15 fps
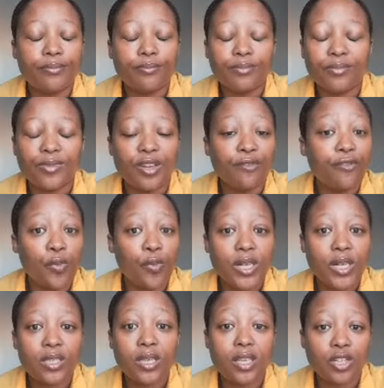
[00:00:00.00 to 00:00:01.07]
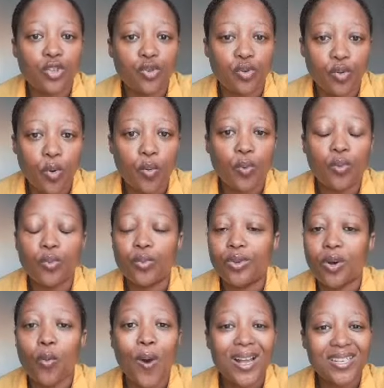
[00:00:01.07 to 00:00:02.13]
influencers that you know, the
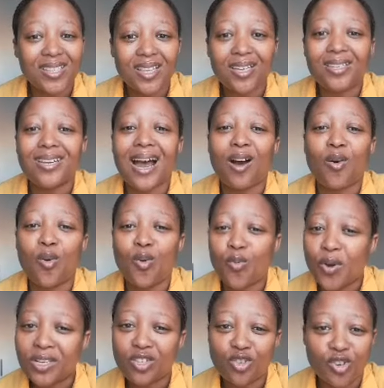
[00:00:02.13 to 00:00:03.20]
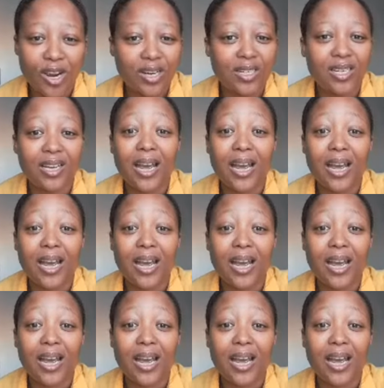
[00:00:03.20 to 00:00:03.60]
ones that are always trending.